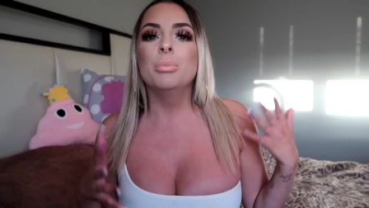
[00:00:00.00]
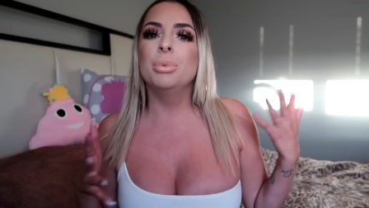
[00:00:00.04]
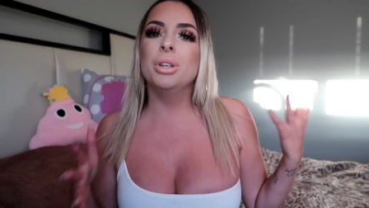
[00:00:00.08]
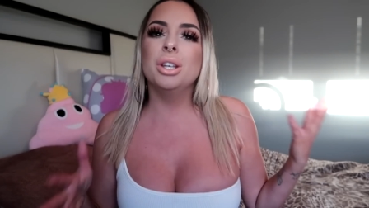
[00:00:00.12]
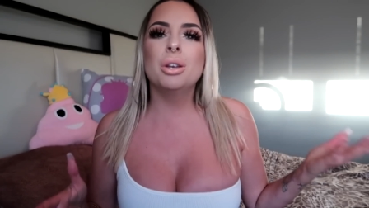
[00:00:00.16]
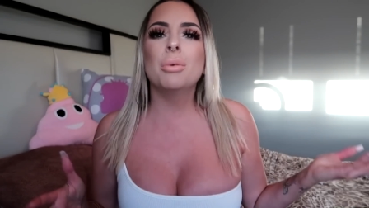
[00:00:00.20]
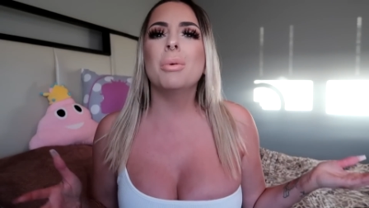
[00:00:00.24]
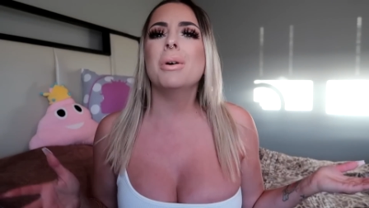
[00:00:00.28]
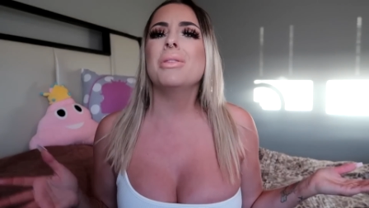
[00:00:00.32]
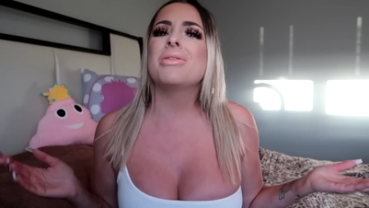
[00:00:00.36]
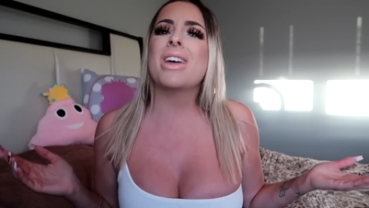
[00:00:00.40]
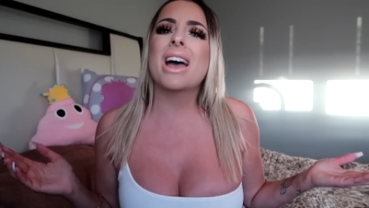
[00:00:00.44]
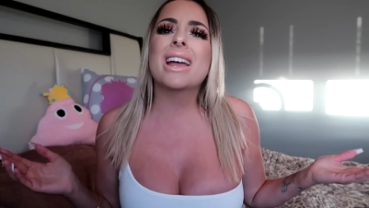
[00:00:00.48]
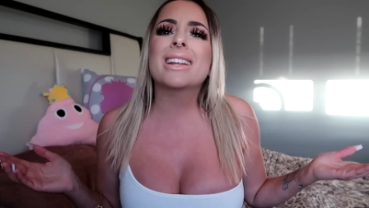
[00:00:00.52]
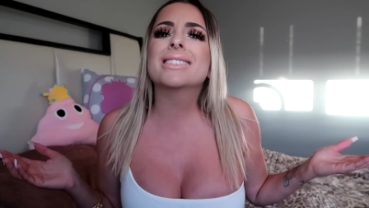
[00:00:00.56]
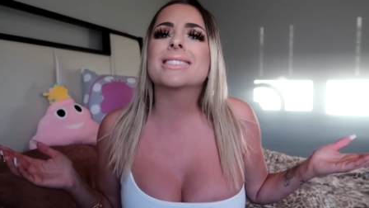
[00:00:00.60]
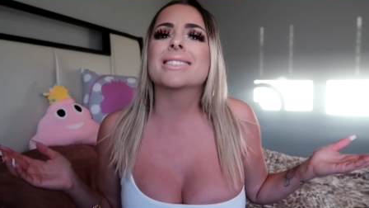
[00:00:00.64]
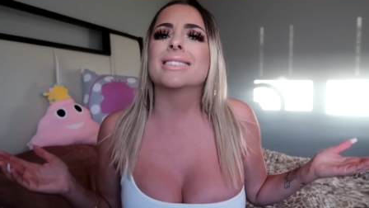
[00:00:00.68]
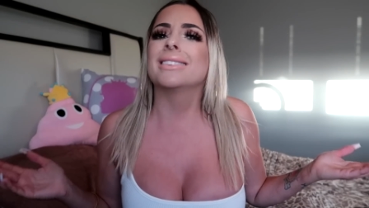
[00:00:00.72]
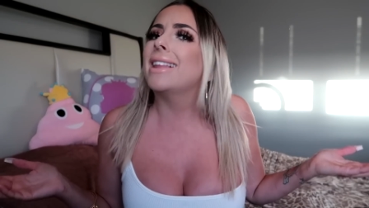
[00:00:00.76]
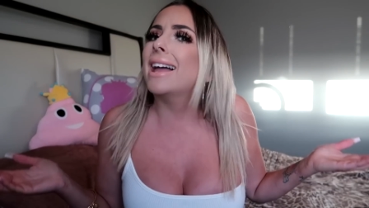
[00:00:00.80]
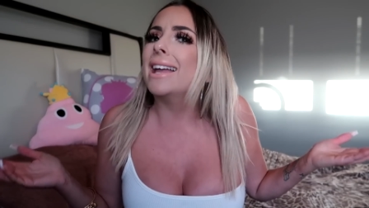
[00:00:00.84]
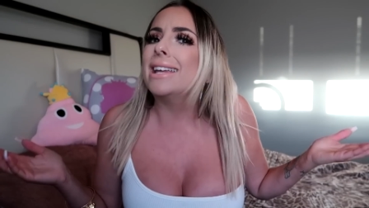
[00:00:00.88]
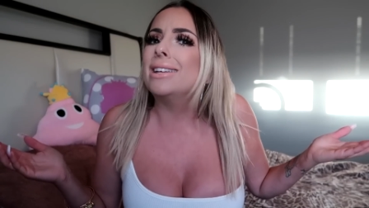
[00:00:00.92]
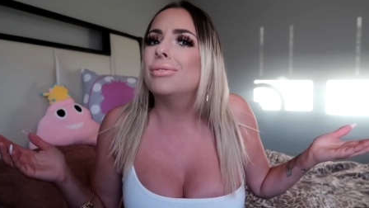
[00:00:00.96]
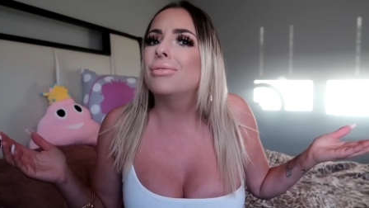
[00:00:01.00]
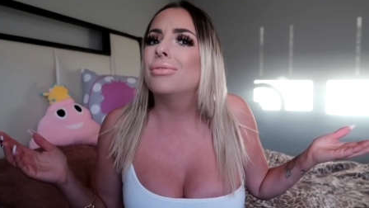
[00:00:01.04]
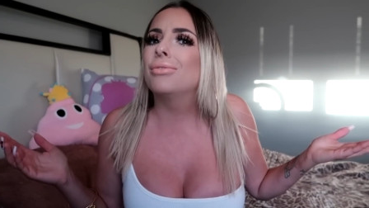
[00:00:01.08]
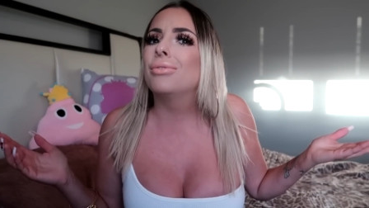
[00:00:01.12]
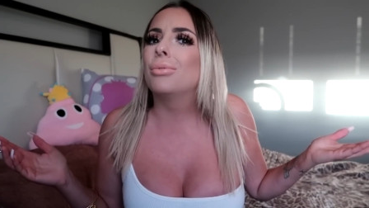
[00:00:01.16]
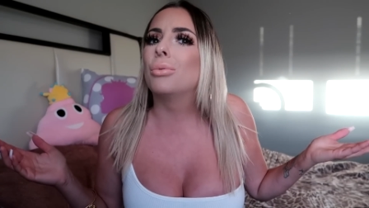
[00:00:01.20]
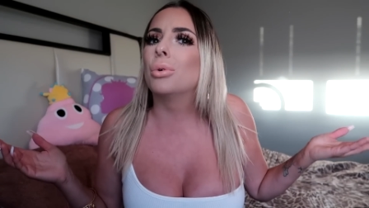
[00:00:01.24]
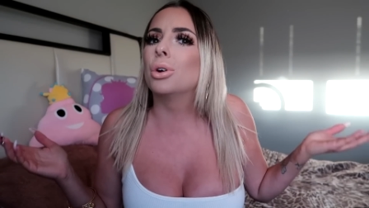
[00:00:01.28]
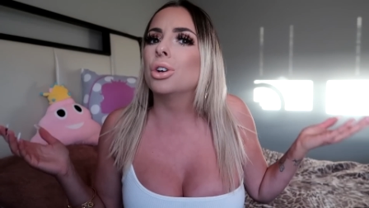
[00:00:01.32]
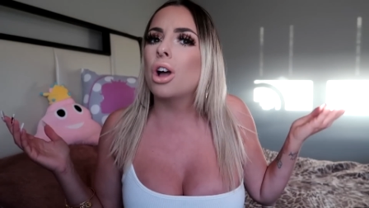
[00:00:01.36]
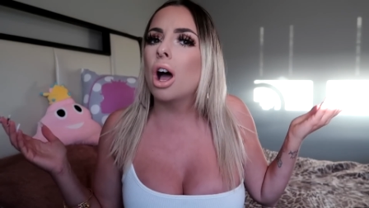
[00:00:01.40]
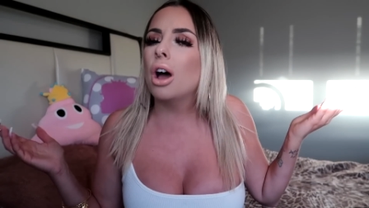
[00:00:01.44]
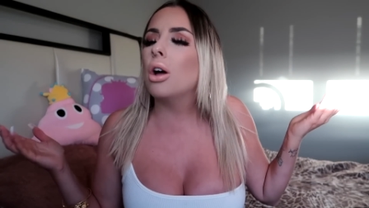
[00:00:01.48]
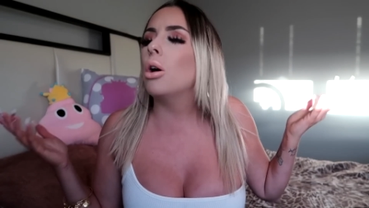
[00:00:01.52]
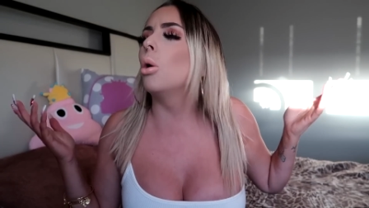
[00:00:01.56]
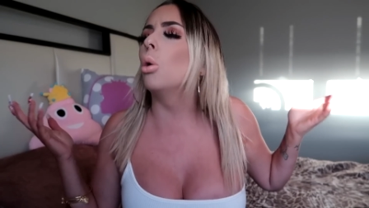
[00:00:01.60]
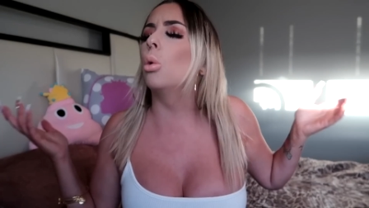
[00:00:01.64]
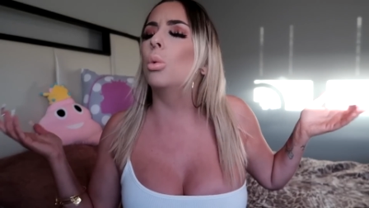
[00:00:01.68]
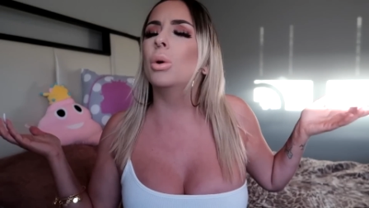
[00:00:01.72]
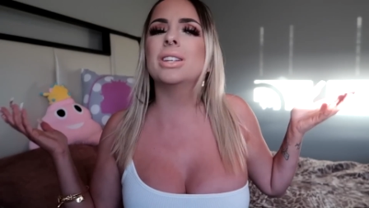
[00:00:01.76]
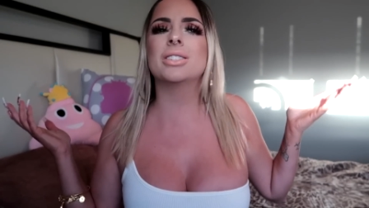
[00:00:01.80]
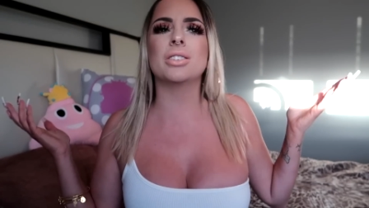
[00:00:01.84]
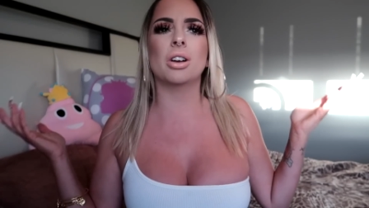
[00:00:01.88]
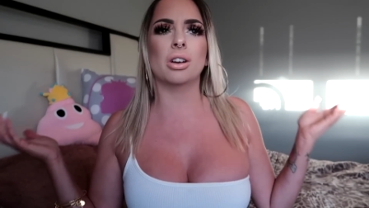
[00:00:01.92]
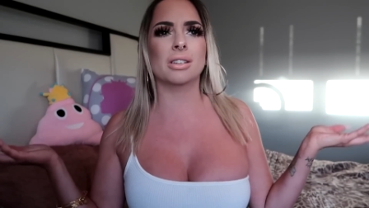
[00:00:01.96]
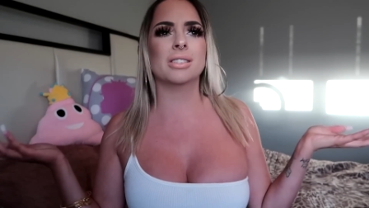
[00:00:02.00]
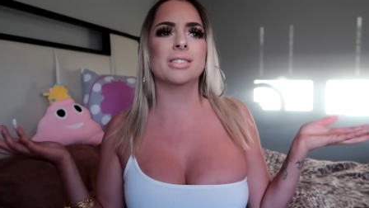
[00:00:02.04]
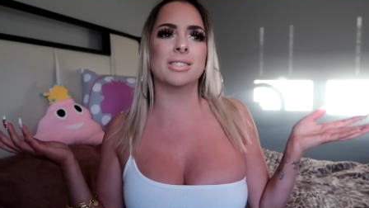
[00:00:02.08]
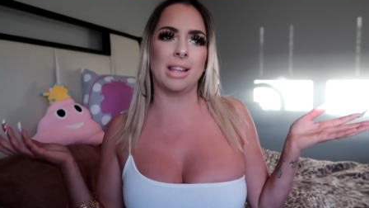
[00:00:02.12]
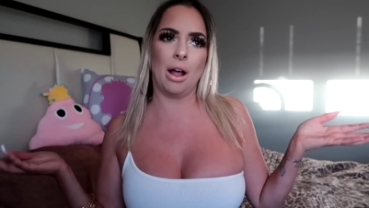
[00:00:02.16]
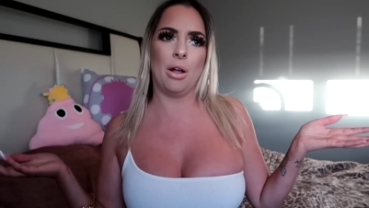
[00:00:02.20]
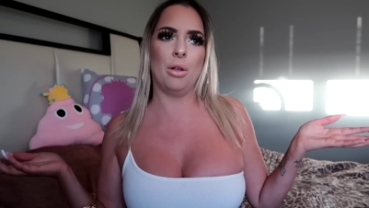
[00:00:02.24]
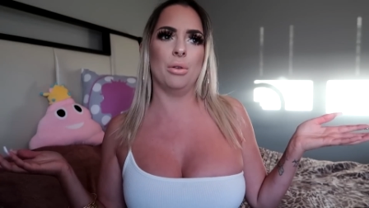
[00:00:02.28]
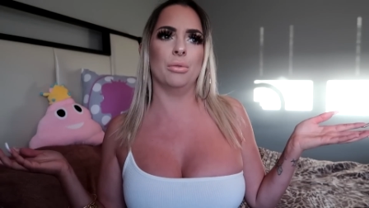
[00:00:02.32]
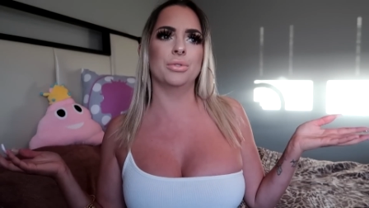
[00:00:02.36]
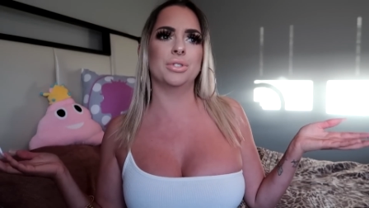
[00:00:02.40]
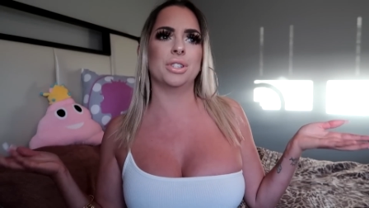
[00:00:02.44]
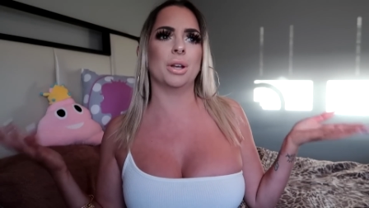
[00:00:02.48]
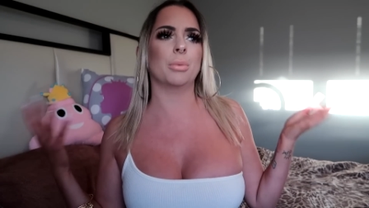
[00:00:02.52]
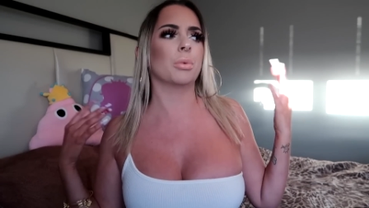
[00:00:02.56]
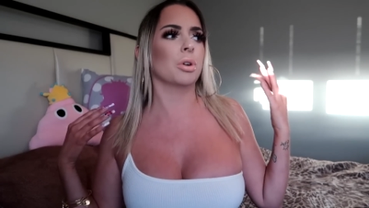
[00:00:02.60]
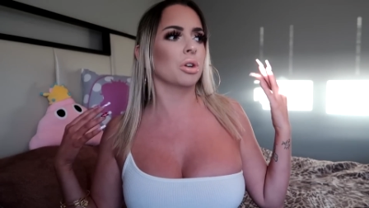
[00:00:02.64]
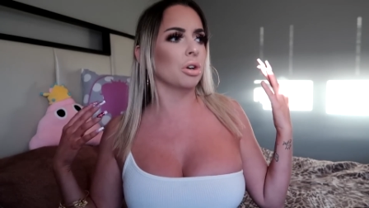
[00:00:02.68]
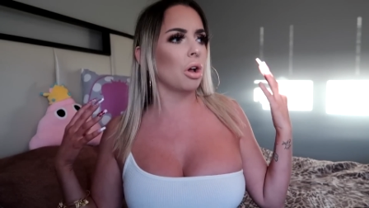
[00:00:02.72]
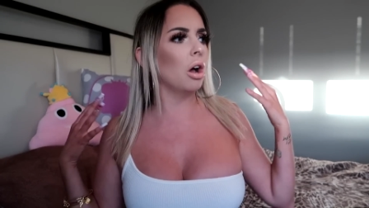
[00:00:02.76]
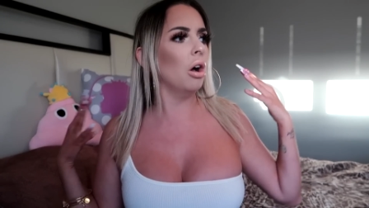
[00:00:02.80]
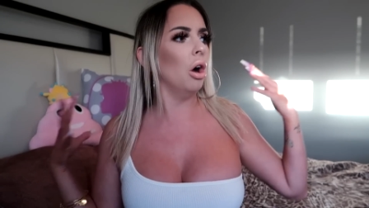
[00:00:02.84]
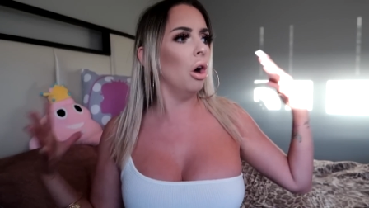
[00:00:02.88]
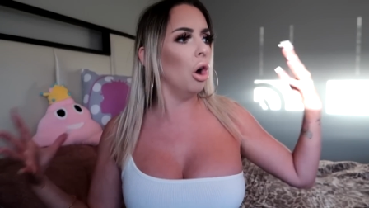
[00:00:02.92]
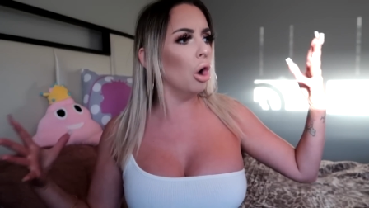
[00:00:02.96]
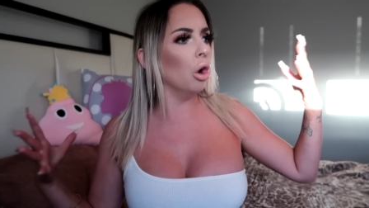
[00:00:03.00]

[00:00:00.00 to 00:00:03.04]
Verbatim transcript: But you know what, that's life. We're not always ourselves and we're not